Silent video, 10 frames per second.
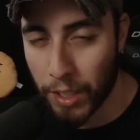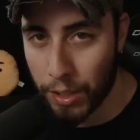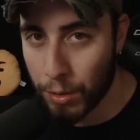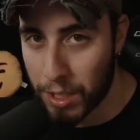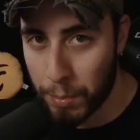
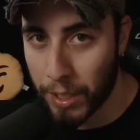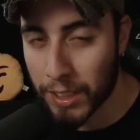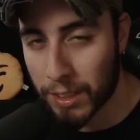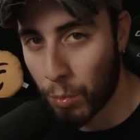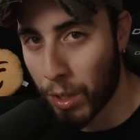you
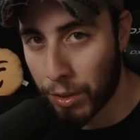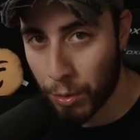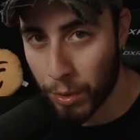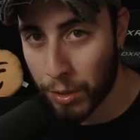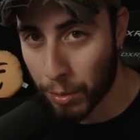experienced and went through
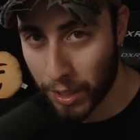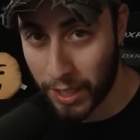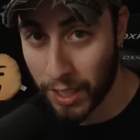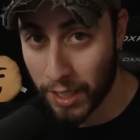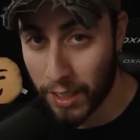when you were a
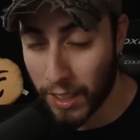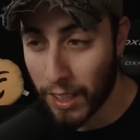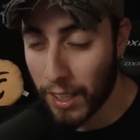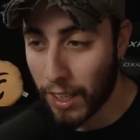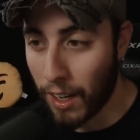kid.
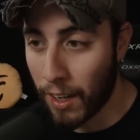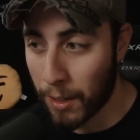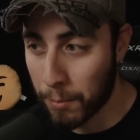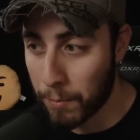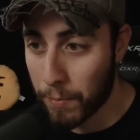Um,